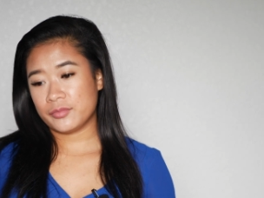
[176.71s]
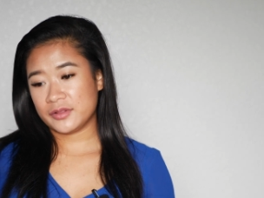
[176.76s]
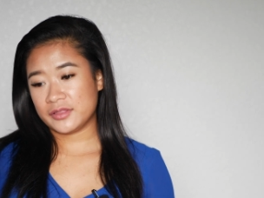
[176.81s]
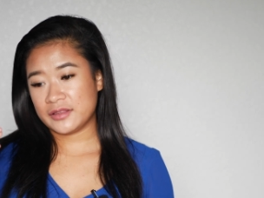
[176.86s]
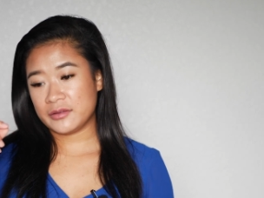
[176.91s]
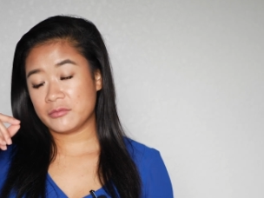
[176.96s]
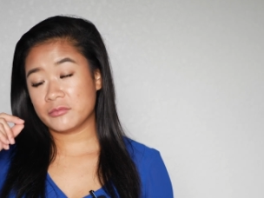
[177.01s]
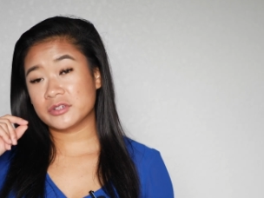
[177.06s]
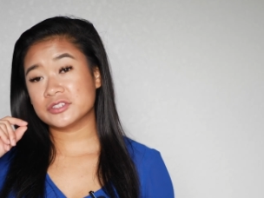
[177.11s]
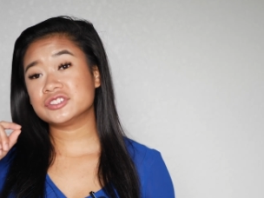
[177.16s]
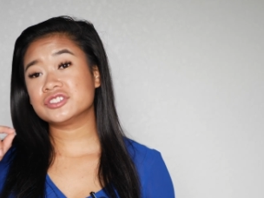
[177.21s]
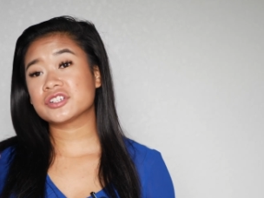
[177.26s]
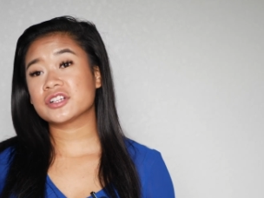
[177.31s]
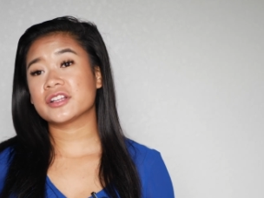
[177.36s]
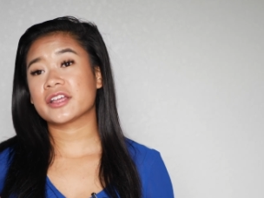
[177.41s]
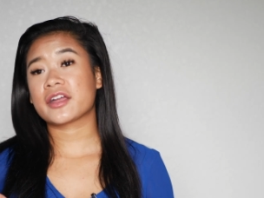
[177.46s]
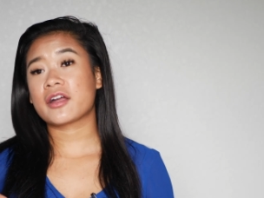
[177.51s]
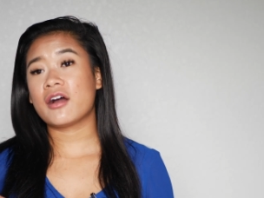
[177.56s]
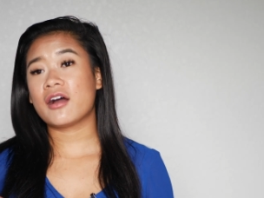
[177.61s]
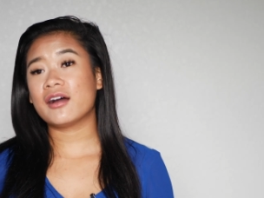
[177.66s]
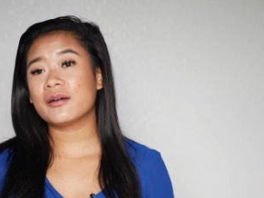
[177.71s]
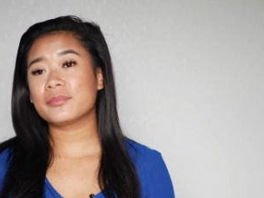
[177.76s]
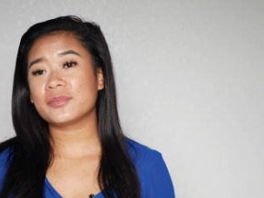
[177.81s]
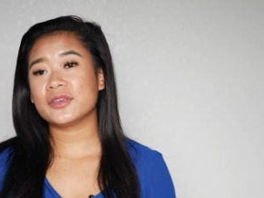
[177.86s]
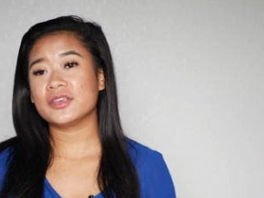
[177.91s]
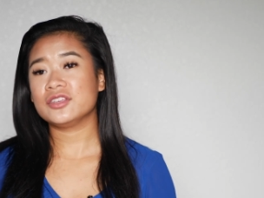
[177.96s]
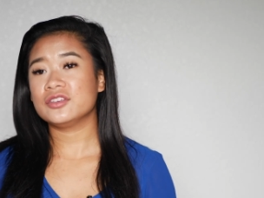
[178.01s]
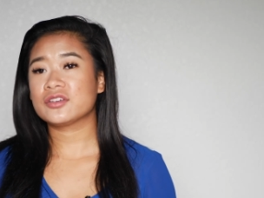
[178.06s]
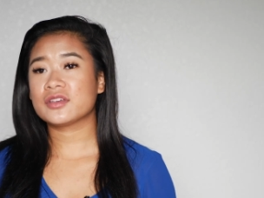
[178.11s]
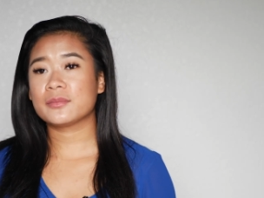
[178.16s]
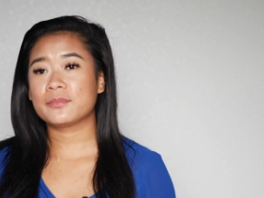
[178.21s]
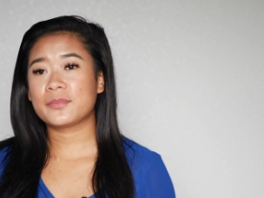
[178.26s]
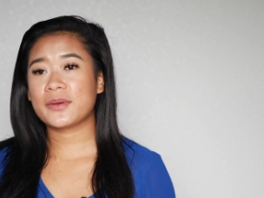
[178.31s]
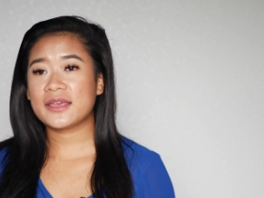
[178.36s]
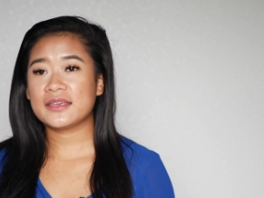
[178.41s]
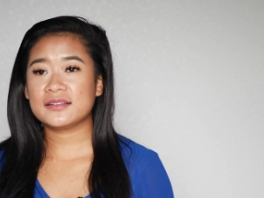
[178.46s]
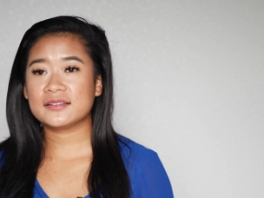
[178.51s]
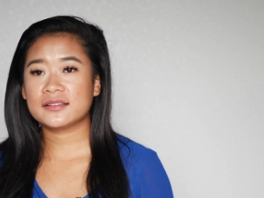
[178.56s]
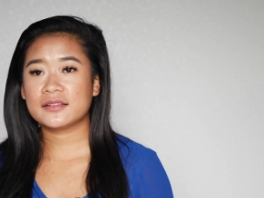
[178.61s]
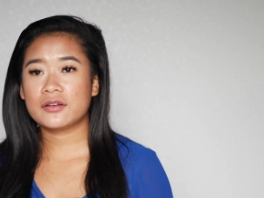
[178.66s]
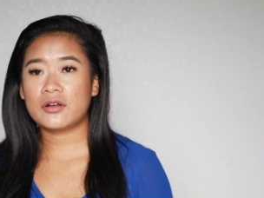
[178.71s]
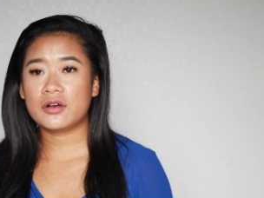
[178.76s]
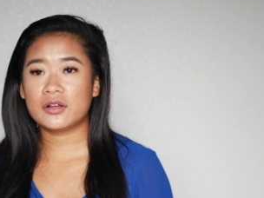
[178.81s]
but then once you click copy, you can paste it